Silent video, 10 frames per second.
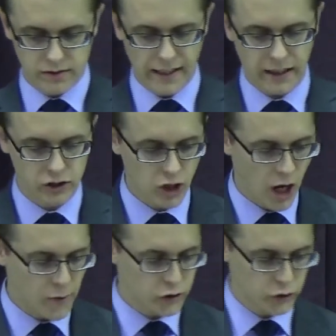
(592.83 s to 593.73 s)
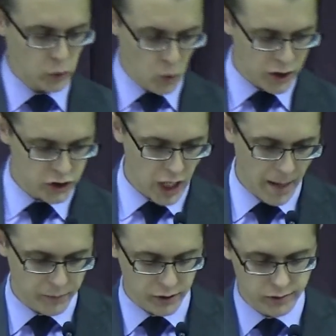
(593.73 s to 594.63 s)
Second John, there's only one
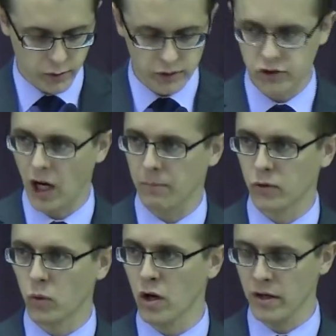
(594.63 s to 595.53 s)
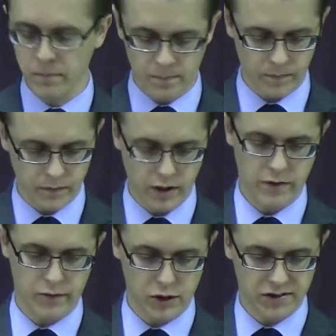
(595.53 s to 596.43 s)
chapter, so it's chapter one
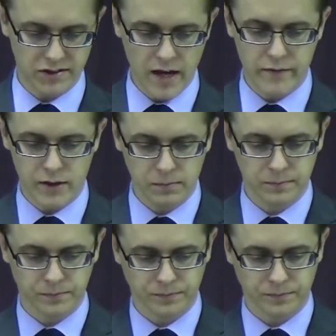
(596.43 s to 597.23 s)
and verse seven.